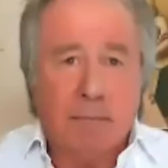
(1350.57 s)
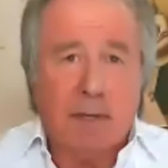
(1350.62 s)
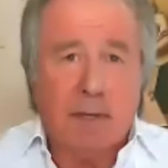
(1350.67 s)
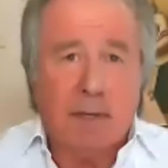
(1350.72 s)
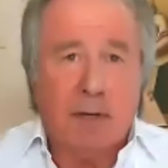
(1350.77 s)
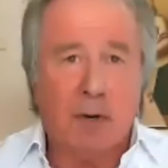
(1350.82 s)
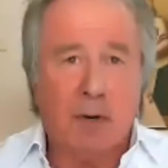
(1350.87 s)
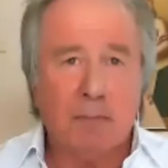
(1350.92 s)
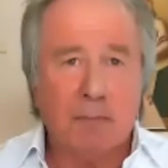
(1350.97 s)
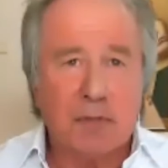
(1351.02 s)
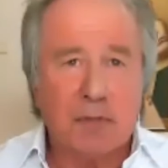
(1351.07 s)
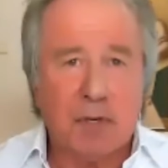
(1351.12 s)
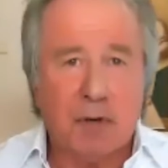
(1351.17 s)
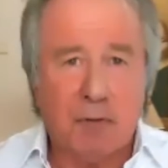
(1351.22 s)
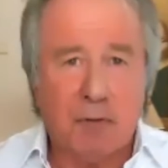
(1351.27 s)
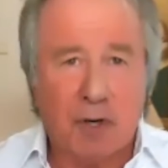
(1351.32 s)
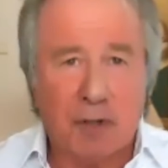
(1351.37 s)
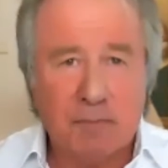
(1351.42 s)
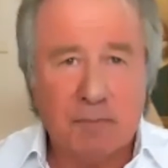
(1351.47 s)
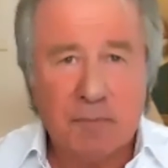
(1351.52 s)
there you go, so
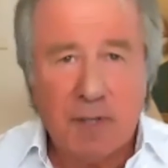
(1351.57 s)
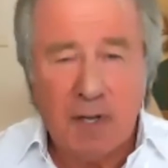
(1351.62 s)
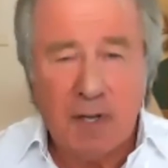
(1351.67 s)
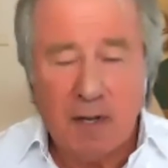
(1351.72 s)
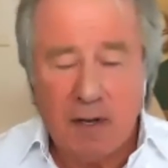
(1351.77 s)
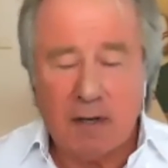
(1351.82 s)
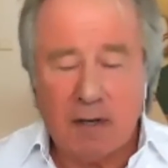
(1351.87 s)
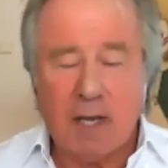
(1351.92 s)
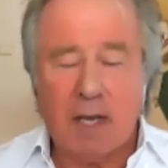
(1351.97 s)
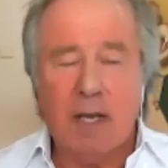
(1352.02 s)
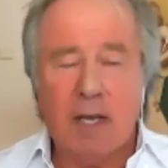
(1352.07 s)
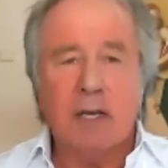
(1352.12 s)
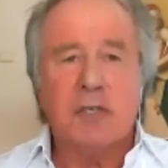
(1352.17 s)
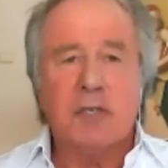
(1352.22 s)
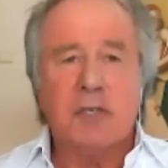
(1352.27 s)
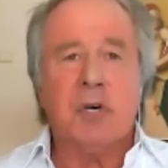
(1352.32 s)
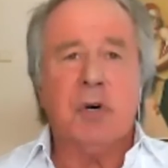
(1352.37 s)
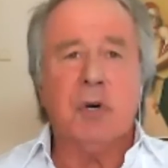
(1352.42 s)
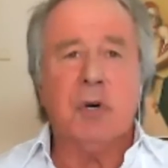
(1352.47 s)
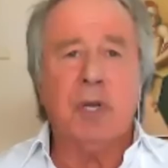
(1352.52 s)
far. Okay,
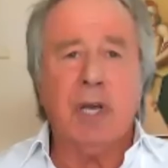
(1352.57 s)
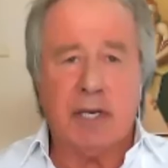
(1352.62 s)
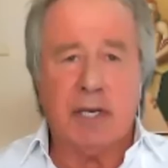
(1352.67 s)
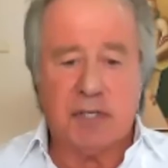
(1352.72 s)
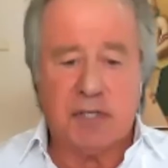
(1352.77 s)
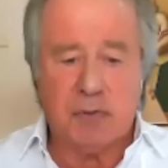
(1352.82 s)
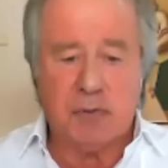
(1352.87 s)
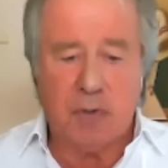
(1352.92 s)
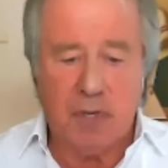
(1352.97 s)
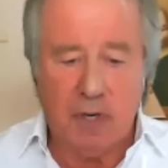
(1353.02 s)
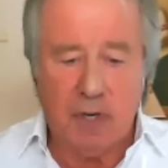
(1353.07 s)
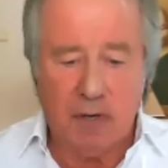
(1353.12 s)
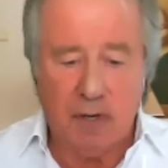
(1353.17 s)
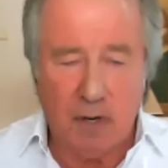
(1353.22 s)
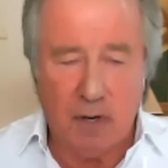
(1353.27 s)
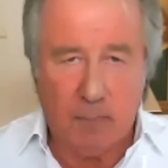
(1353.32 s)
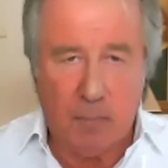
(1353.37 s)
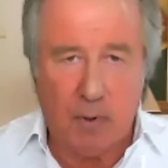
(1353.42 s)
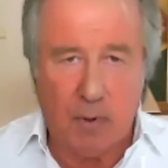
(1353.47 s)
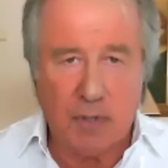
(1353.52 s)
so yes,
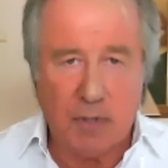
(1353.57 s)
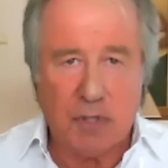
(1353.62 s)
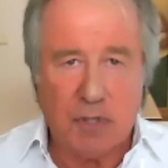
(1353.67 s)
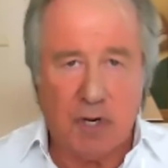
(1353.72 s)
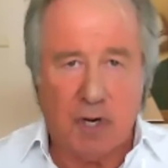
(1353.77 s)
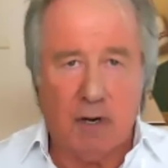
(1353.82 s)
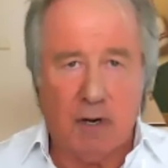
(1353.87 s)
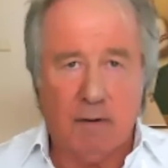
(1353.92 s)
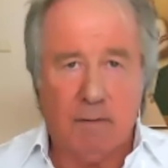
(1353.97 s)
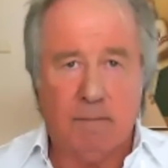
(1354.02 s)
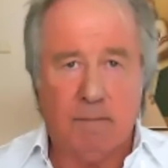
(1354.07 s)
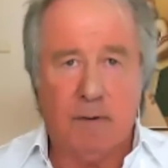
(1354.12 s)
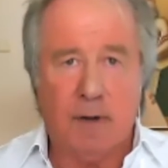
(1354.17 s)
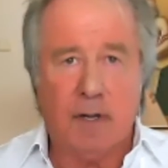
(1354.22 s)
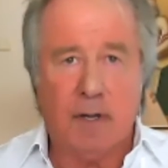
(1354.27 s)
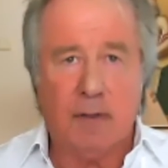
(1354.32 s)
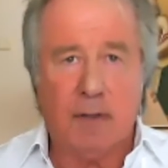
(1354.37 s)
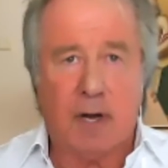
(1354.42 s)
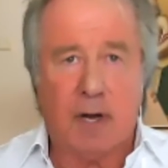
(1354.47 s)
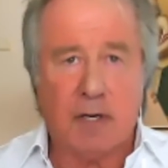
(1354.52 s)
your point of
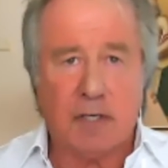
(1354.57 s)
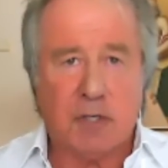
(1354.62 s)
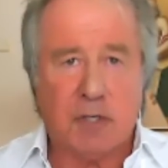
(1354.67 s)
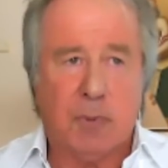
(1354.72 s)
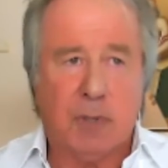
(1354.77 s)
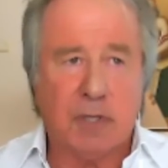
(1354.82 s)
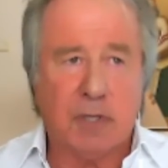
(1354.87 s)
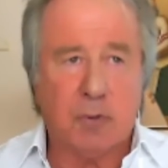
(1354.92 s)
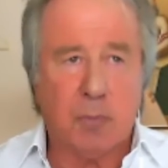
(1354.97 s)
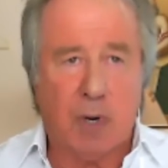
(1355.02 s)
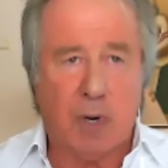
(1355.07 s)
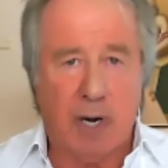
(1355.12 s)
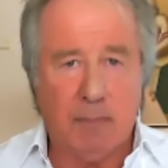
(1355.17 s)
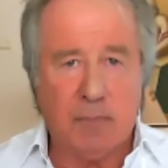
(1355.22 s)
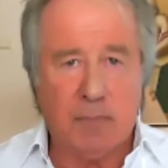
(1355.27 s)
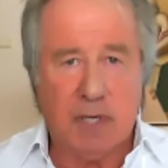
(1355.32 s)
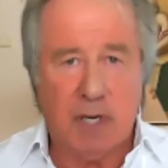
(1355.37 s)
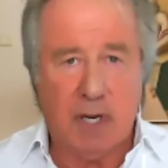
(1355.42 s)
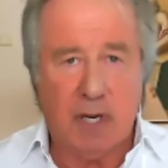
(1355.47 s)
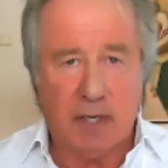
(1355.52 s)
the hospitals were
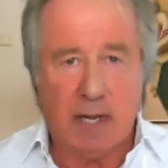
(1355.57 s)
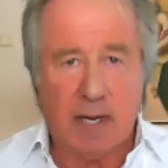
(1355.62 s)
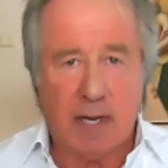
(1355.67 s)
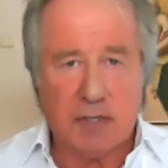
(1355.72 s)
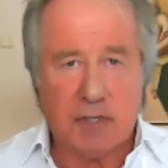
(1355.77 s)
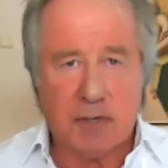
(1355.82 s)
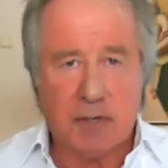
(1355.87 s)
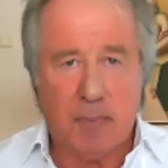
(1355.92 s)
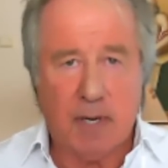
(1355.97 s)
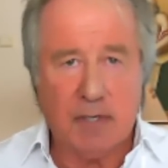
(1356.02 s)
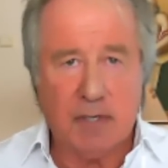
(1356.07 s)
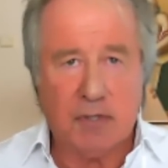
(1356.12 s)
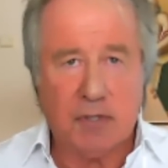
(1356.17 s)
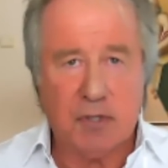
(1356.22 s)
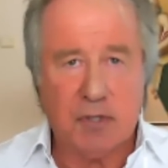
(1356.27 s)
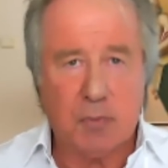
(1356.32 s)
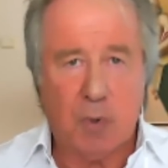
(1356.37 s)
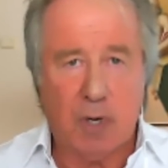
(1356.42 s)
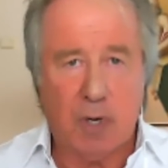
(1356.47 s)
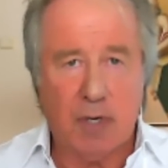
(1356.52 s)
empty and cancer
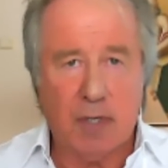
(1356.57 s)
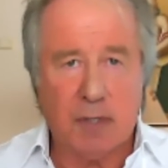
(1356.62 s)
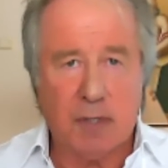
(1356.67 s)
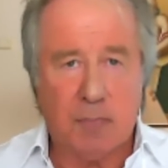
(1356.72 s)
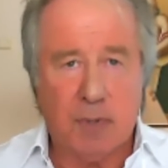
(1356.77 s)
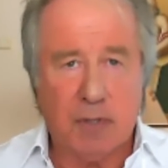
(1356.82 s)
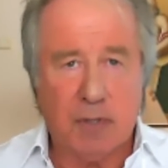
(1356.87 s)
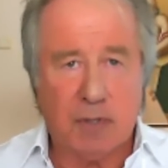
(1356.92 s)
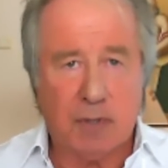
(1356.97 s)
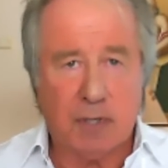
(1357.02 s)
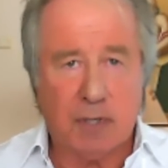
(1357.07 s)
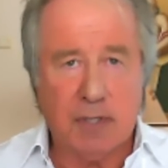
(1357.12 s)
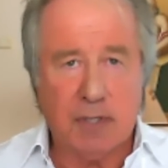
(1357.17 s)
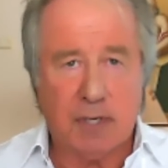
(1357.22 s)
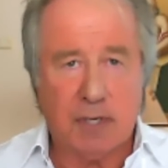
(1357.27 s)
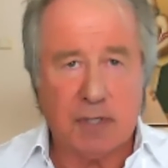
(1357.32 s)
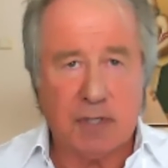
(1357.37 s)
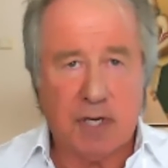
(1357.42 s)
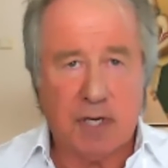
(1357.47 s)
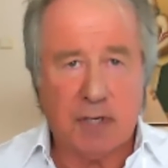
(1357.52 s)
patients weren't being
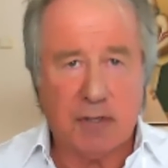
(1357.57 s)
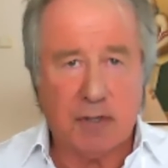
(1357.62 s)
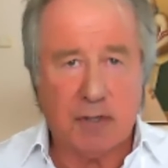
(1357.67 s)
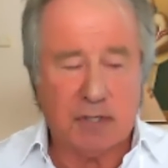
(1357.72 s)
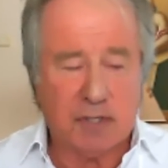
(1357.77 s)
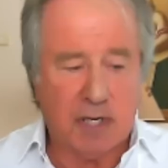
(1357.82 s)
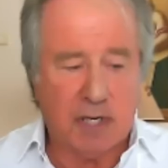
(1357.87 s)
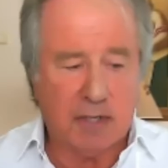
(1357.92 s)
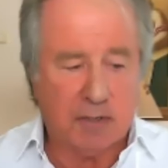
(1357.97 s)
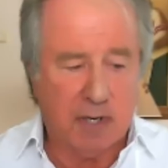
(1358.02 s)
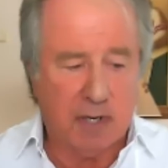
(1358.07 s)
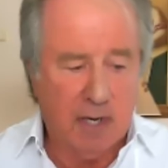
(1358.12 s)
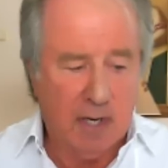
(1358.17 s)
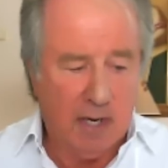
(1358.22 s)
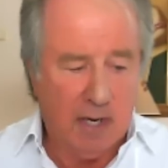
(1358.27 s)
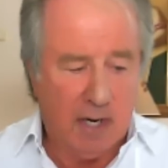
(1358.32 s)
treated, etc., etc.